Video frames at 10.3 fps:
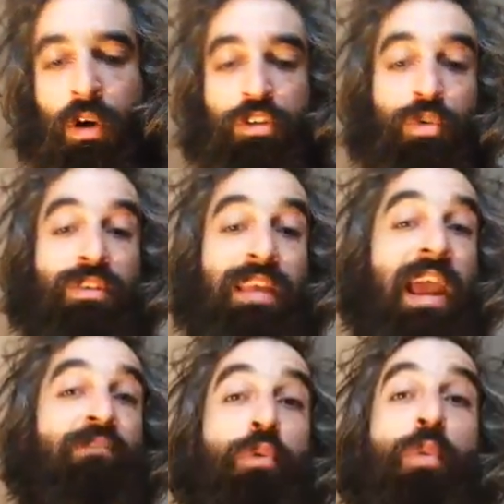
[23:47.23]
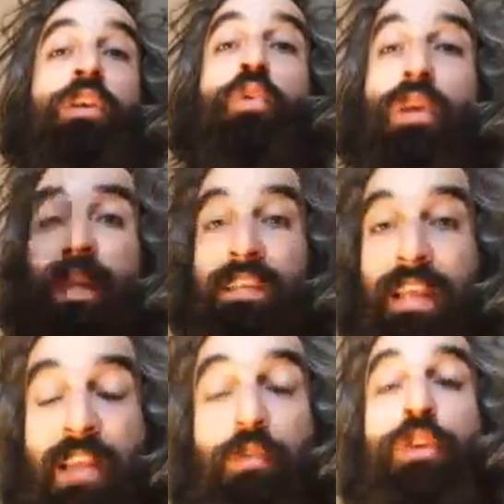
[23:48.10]
As soon as everyone agrees,
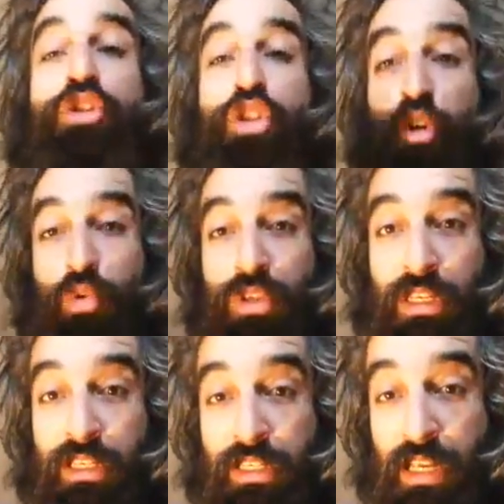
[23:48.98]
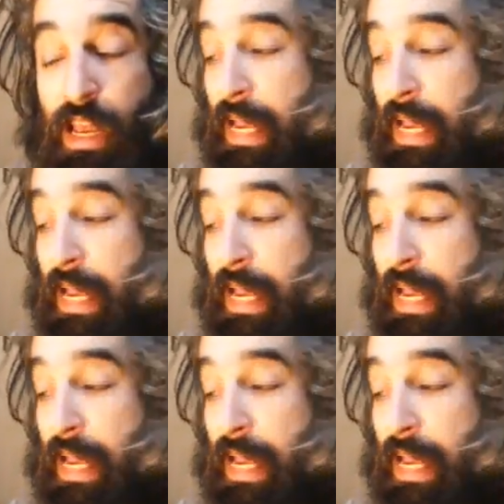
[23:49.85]
everyone chooses